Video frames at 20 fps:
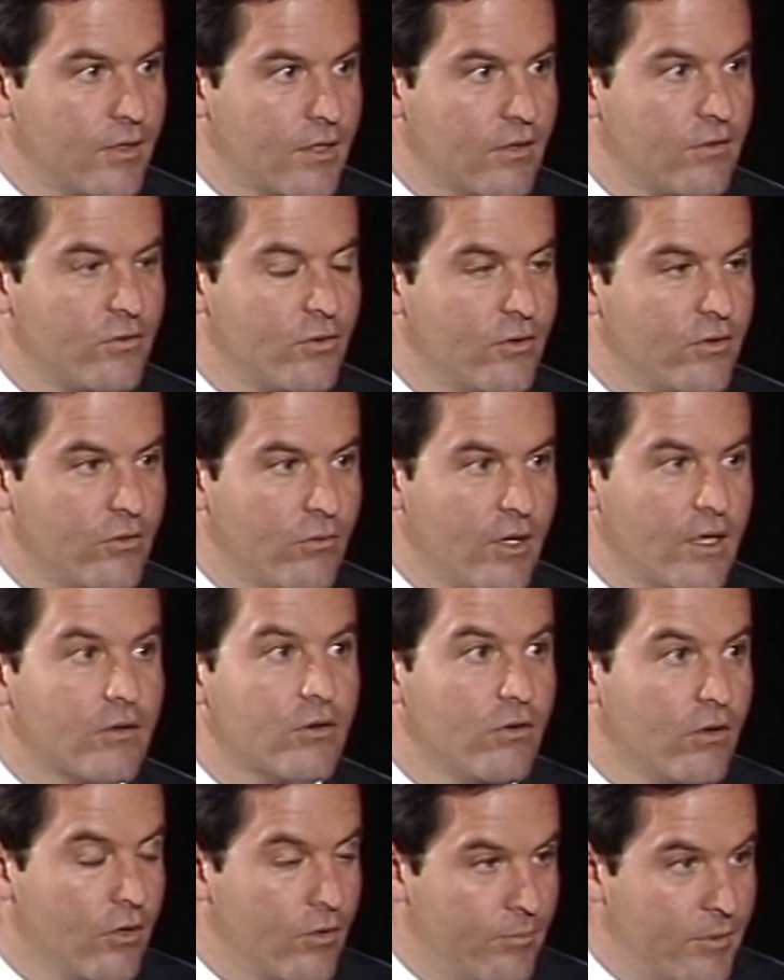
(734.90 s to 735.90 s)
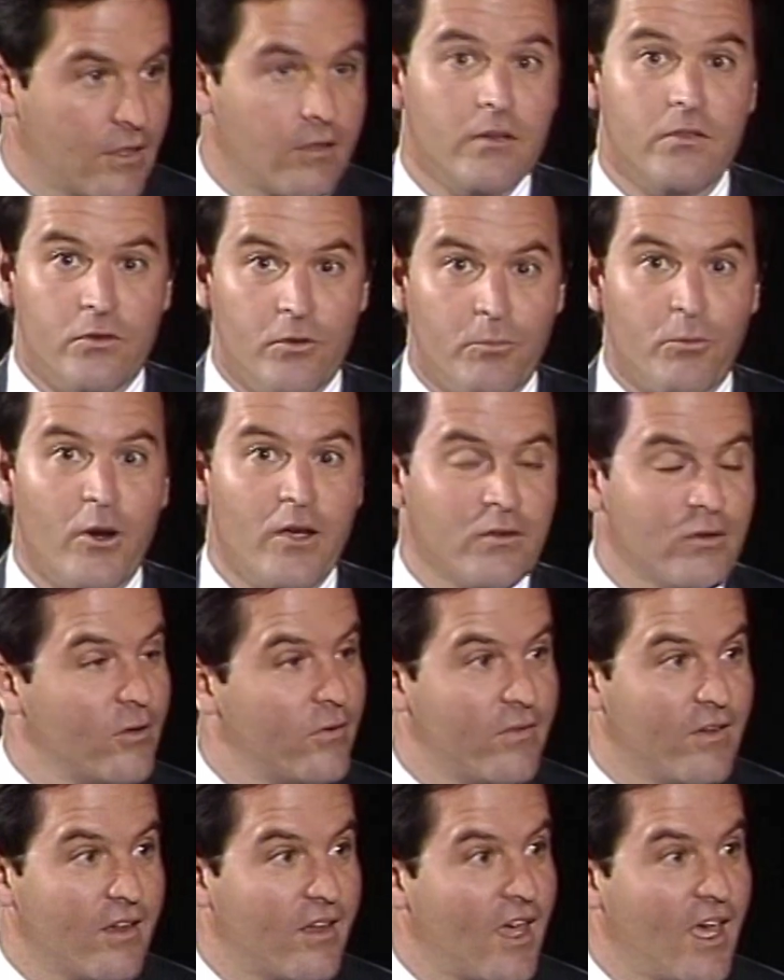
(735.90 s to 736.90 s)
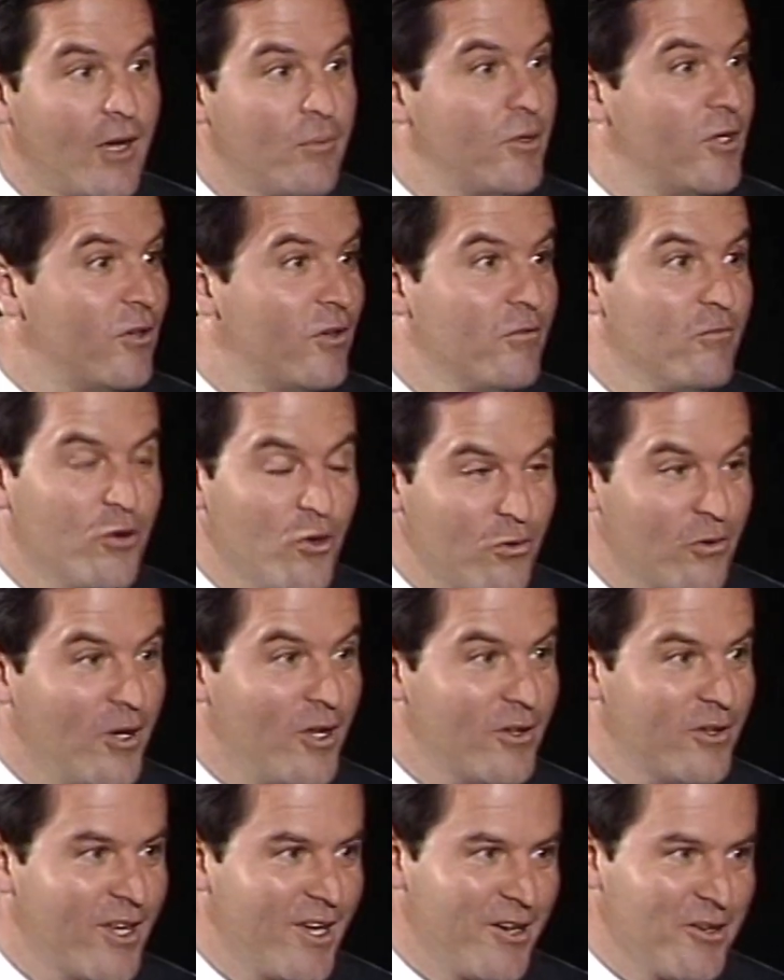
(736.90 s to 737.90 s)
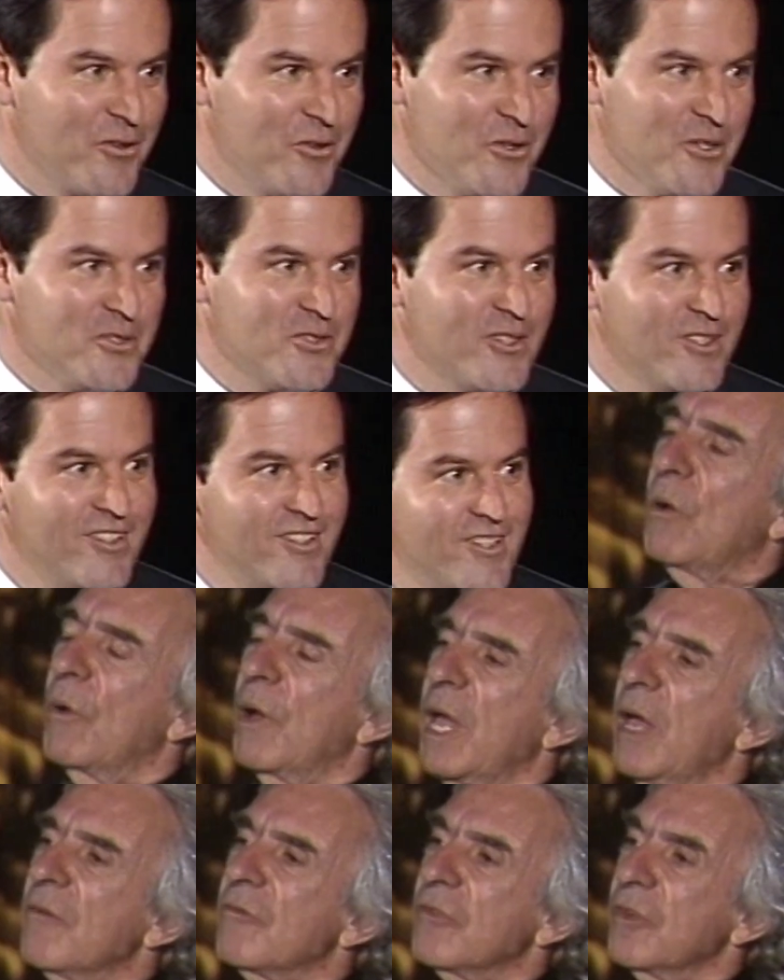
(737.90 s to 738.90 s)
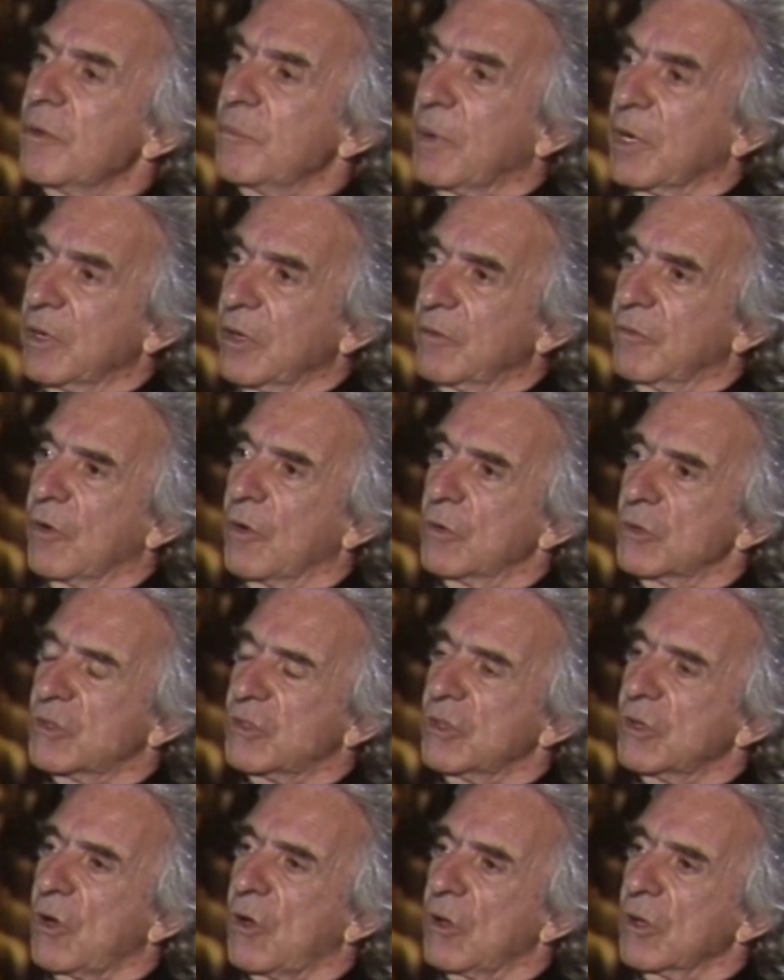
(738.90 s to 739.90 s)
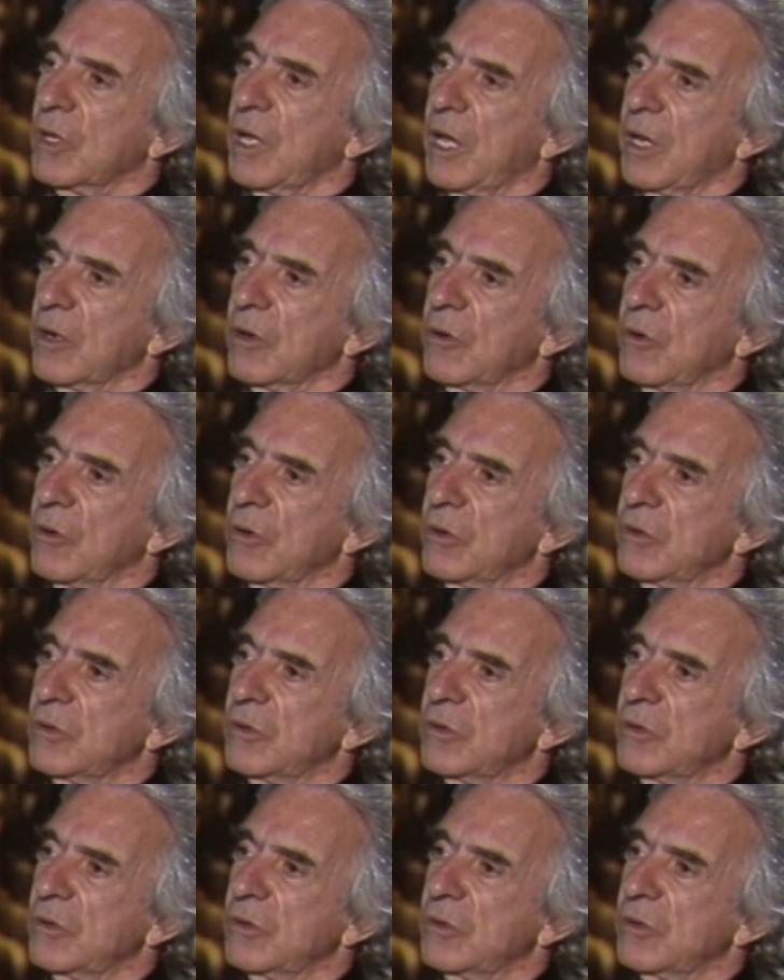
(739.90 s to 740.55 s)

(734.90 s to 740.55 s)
Because you're a director, or because you're president of the Academy, you can vote in all categories? No, everybody votes in all categories.